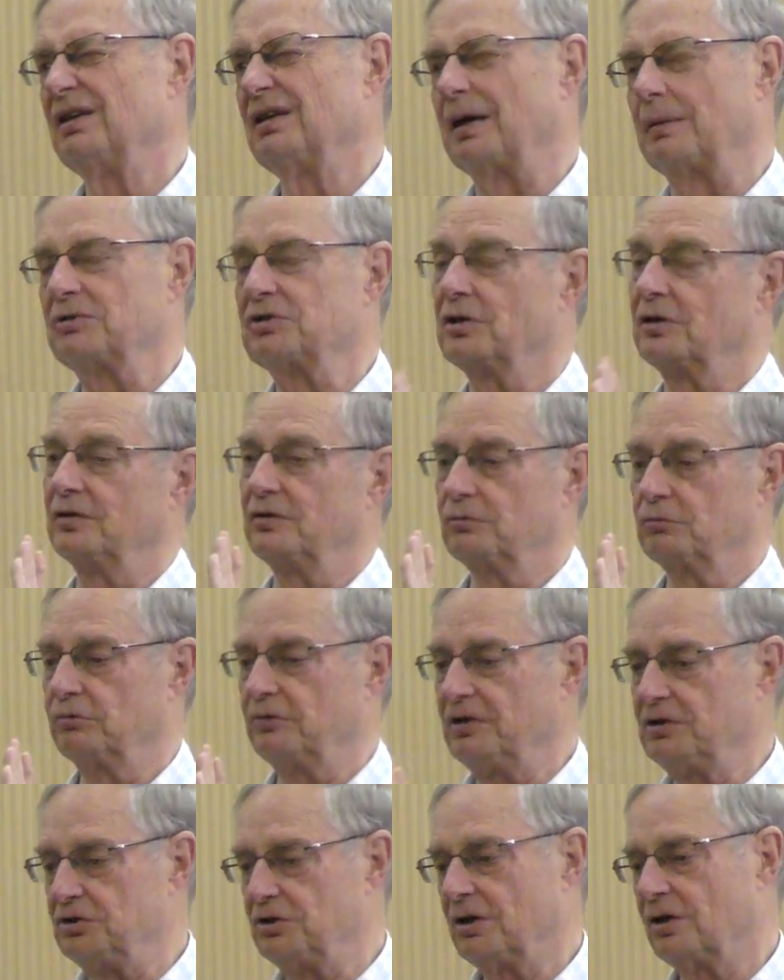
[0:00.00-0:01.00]
the
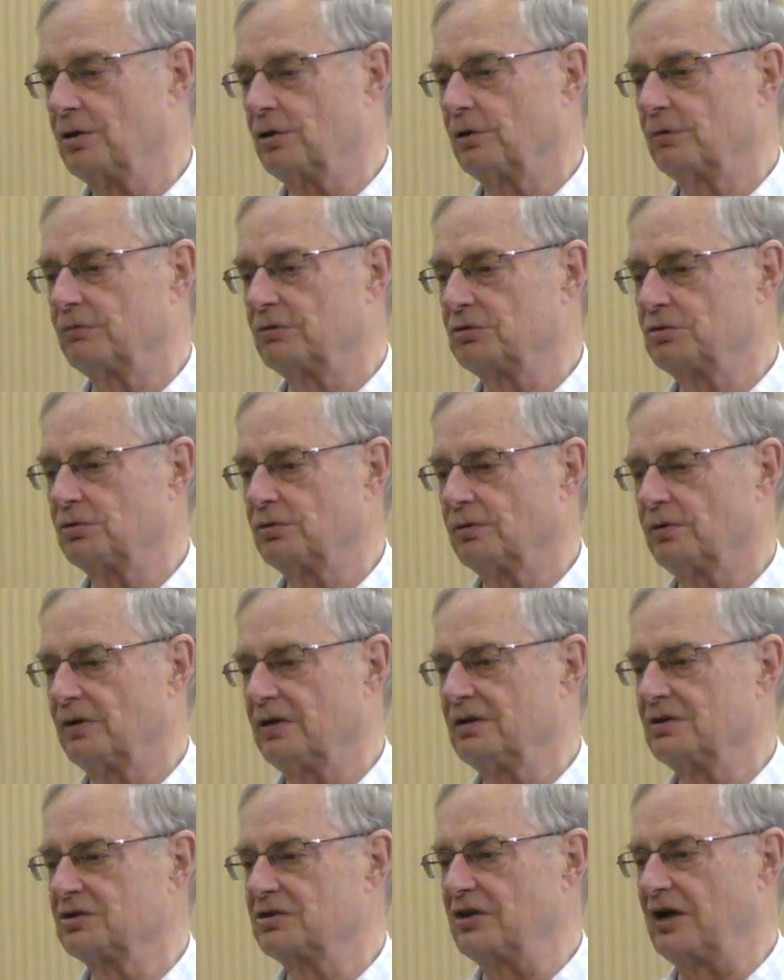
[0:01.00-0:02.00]
Ricci curvature
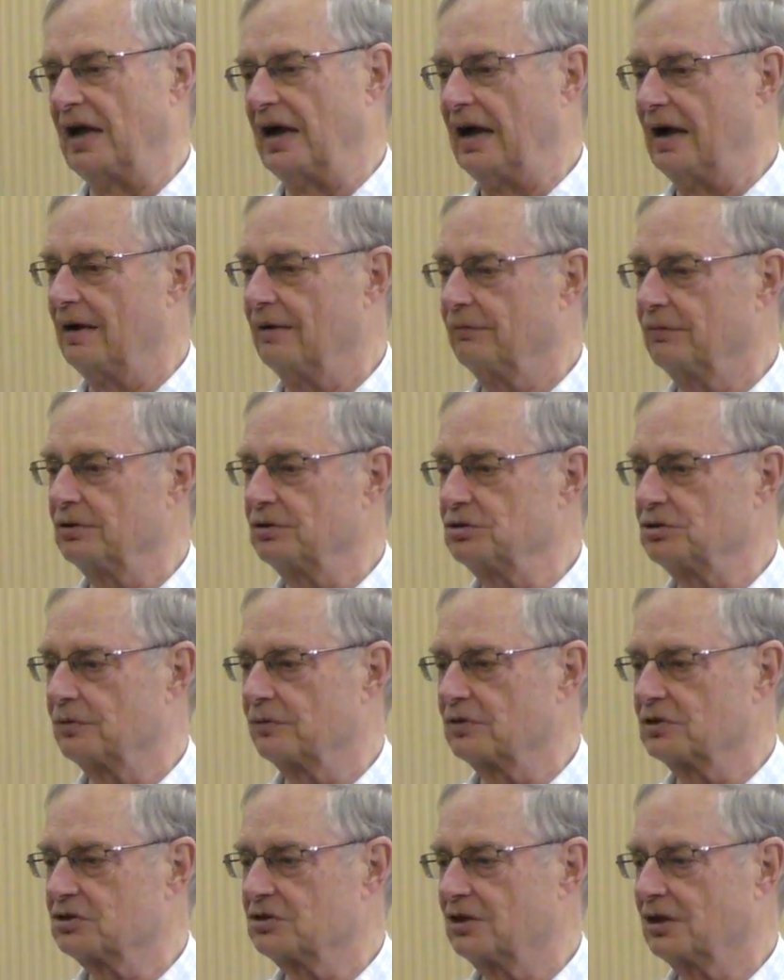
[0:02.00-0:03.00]
is the average
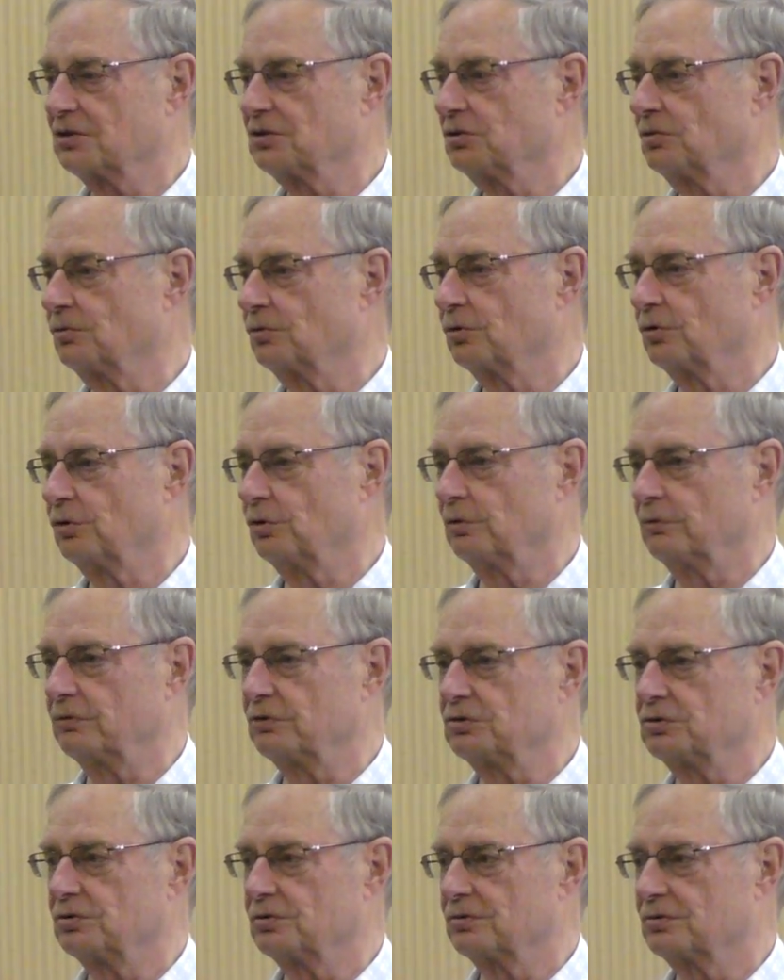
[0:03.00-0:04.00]
of the sectional
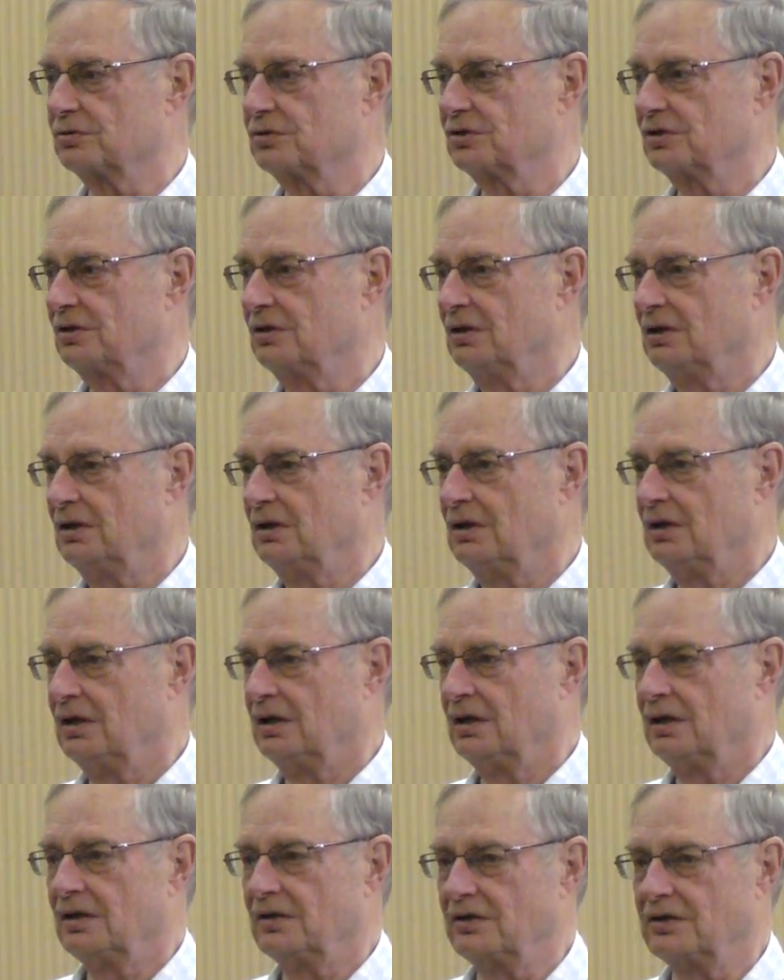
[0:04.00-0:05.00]
curvatures.
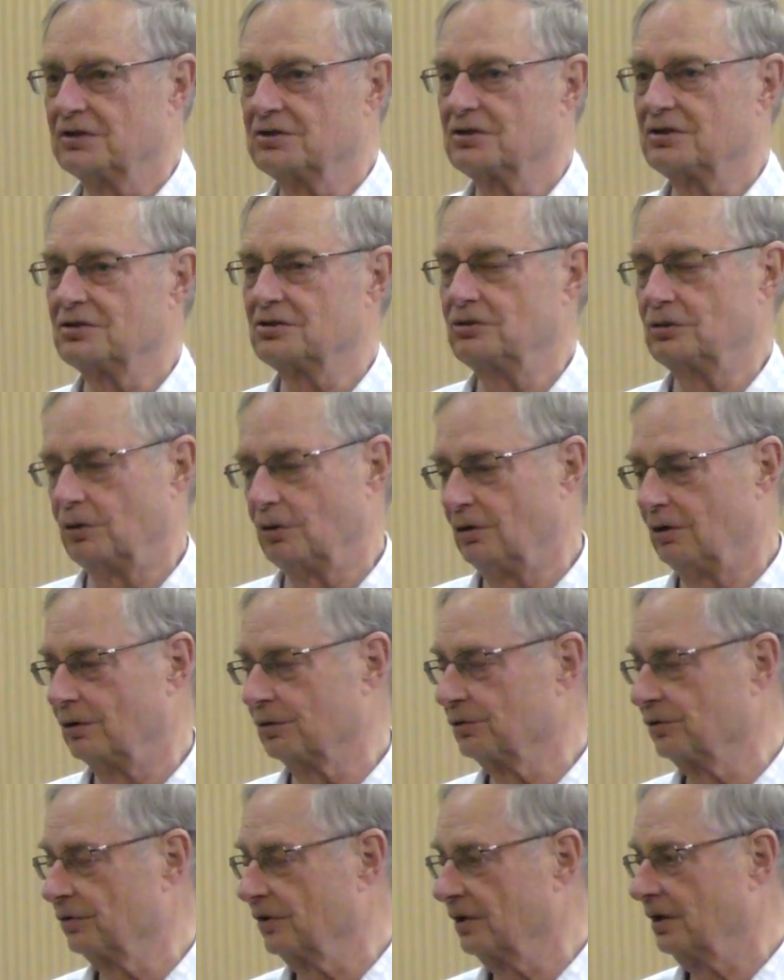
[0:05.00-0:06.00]
This is no
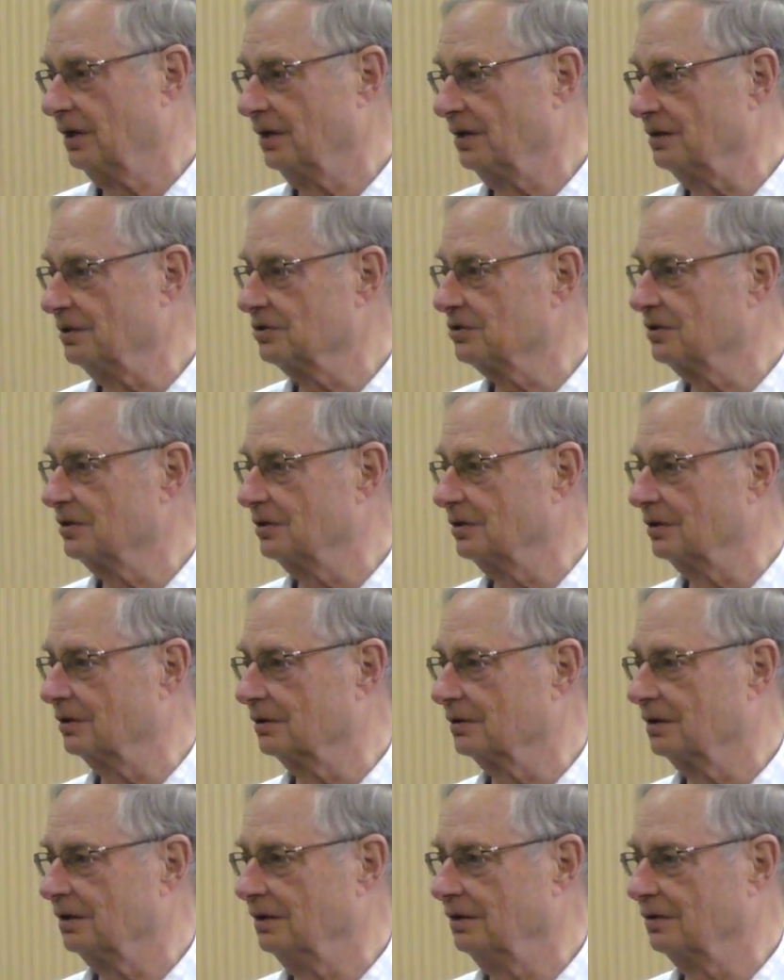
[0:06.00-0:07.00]
longer the case in
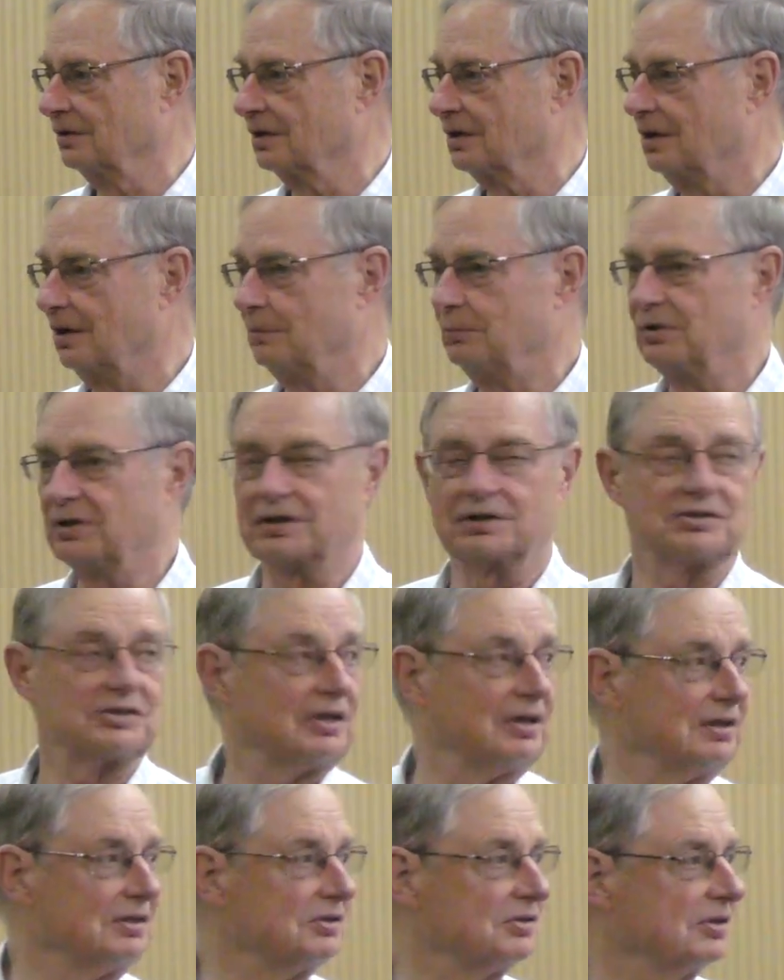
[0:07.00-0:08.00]
the complex
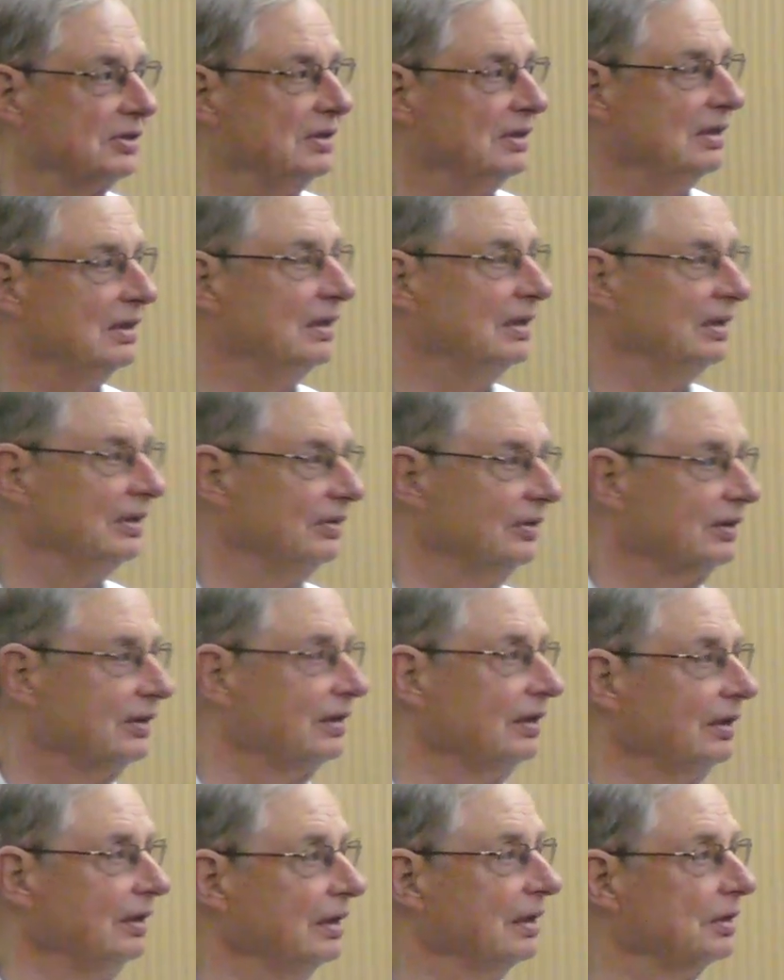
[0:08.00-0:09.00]
case. The
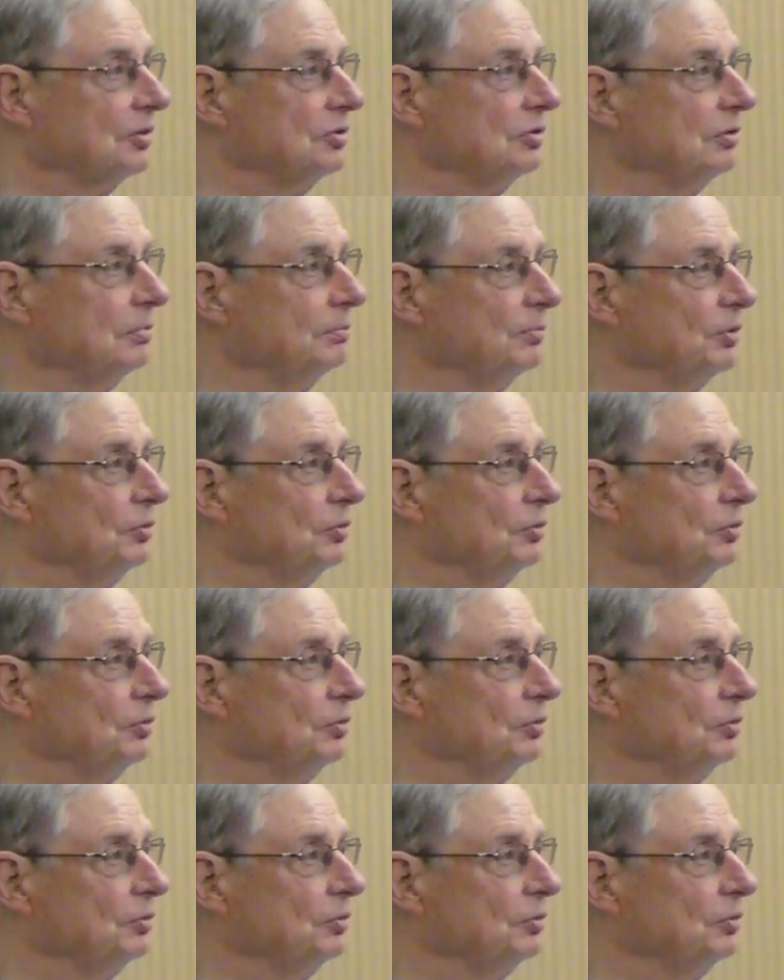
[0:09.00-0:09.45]
connection